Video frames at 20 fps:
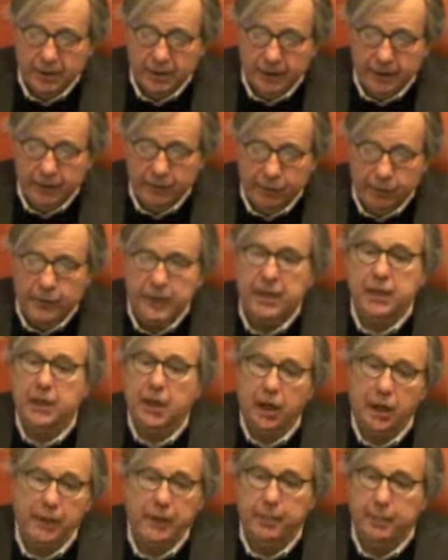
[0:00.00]
if we are
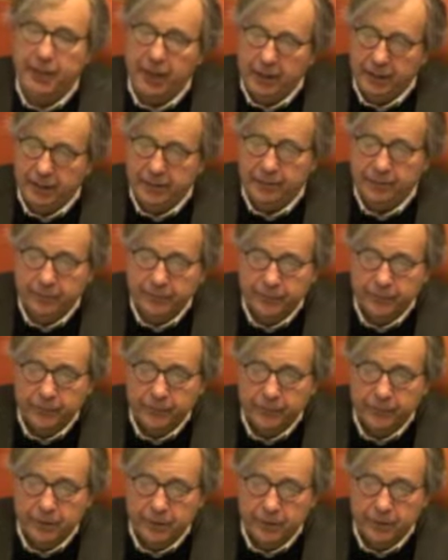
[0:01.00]
called upon
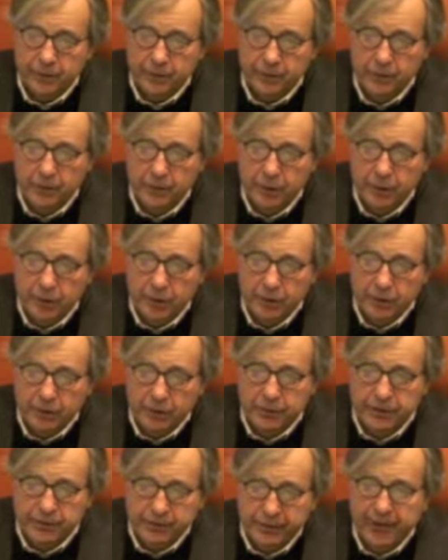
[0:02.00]
to
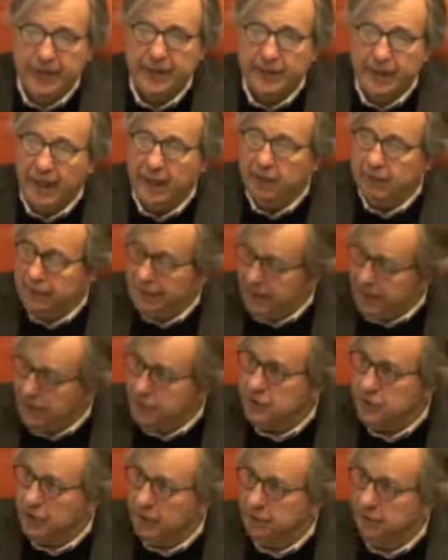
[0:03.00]
defend our
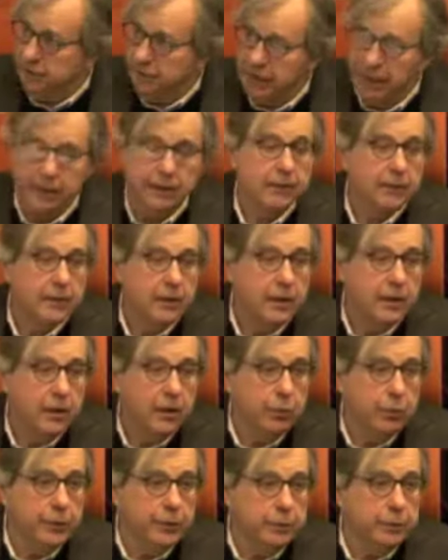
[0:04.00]
nation,
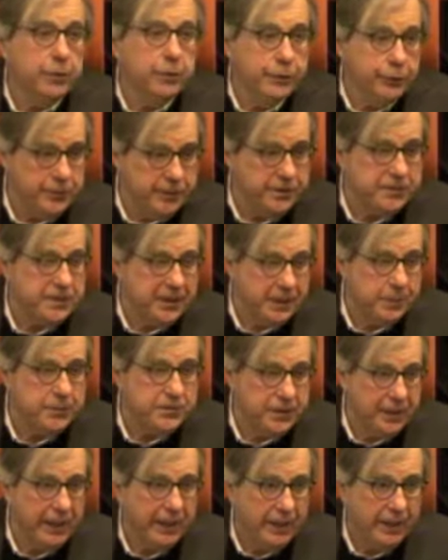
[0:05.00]
we will do the same
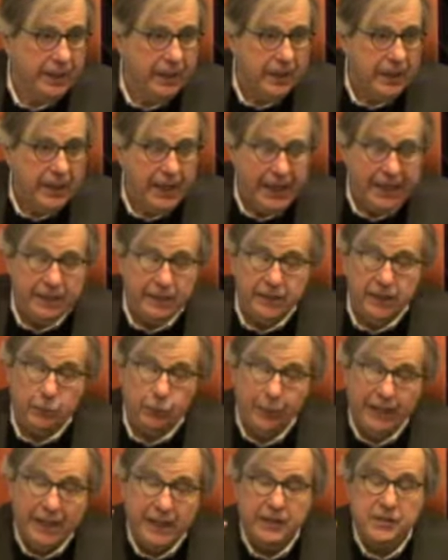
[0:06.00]
thing. And the
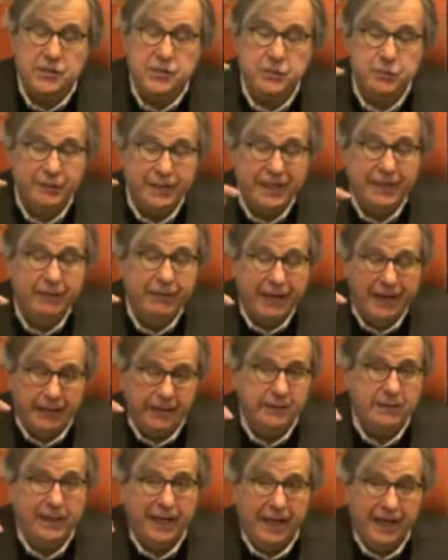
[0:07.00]
greatest regret
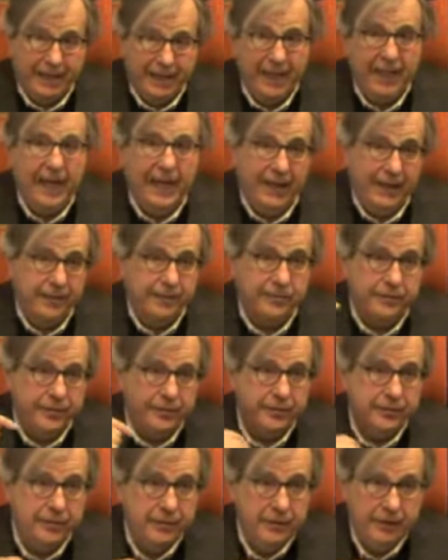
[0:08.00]
I have,
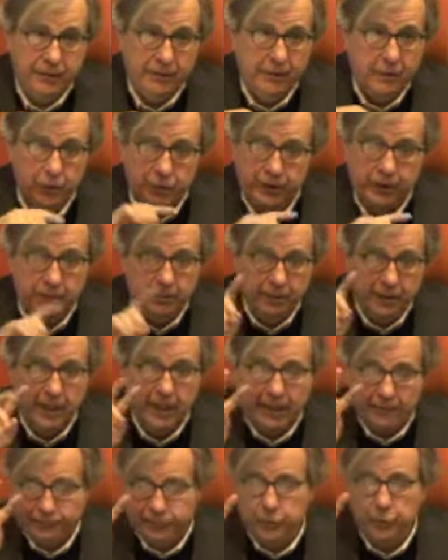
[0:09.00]
I
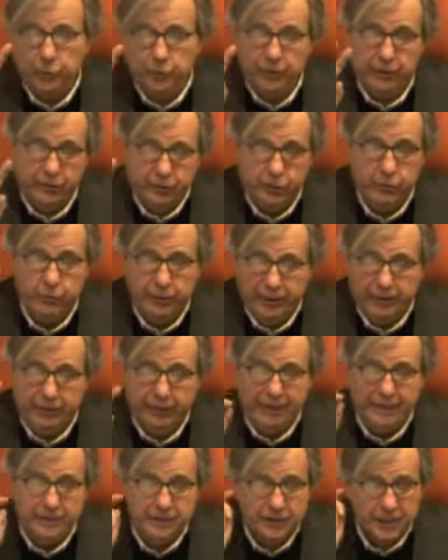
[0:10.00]
have two
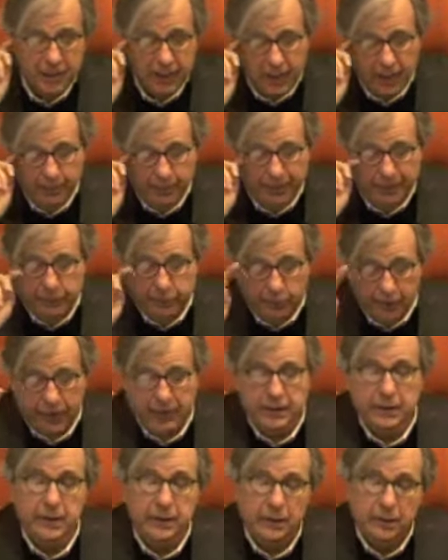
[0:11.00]
regrets, but
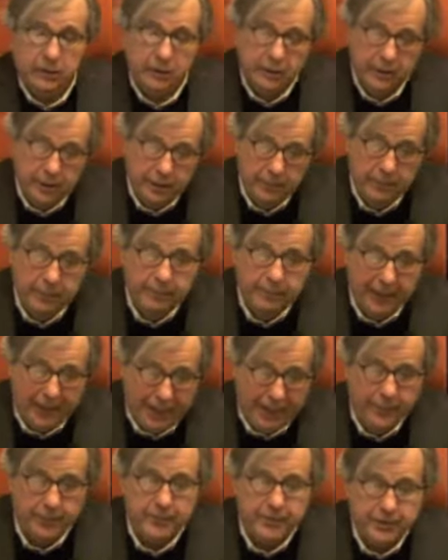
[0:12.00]
one
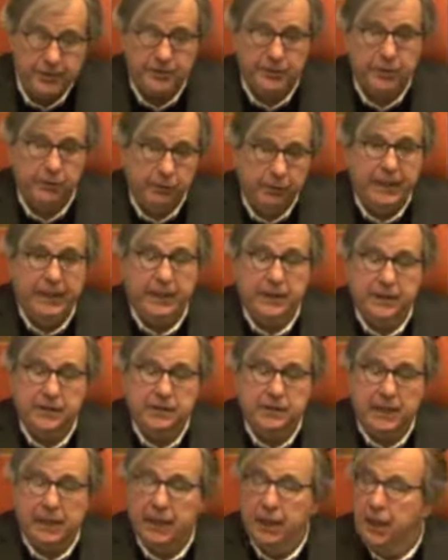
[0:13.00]
perhaps is the
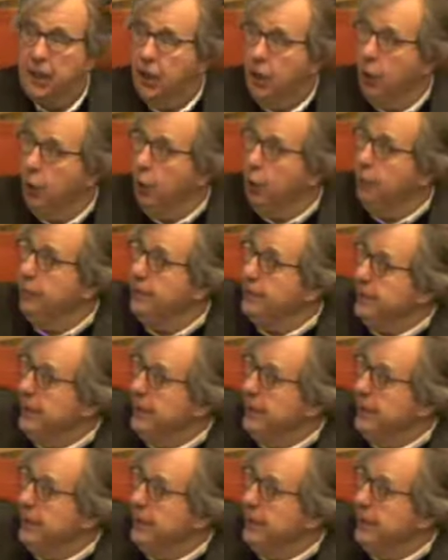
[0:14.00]
greatest. Over